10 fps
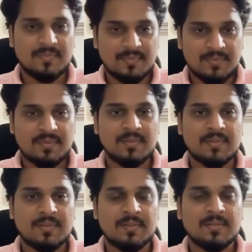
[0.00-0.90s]

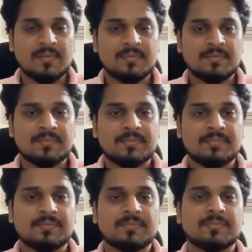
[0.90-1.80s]

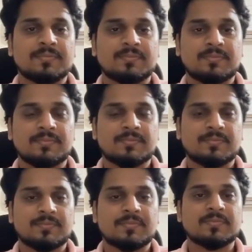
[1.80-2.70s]

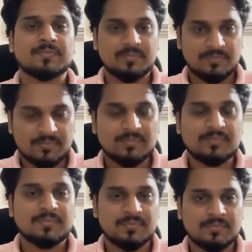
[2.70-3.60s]

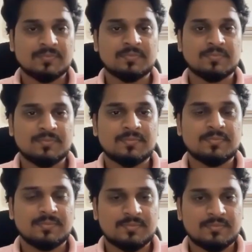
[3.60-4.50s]

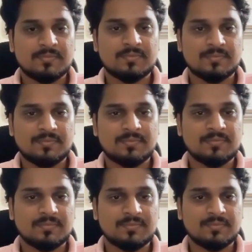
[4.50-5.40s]

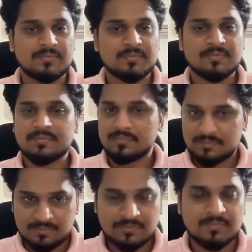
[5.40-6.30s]

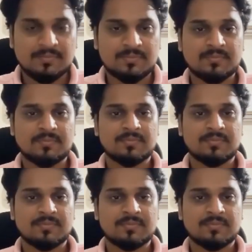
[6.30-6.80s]
(not speaking)